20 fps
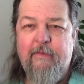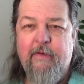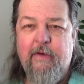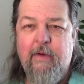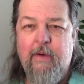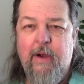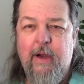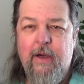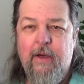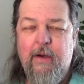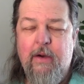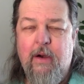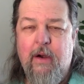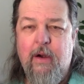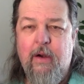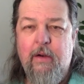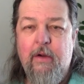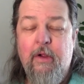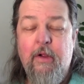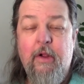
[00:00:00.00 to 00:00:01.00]
of a credit
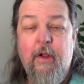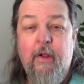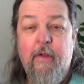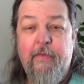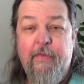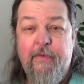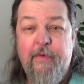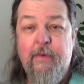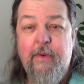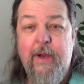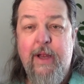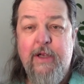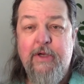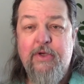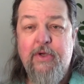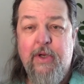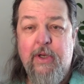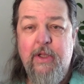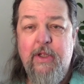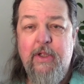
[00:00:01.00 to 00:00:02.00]
card through
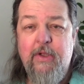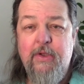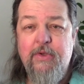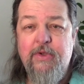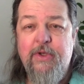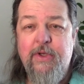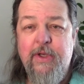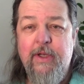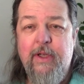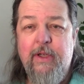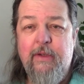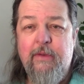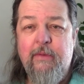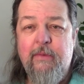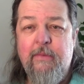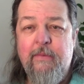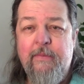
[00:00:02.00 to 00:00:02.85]
actually using it.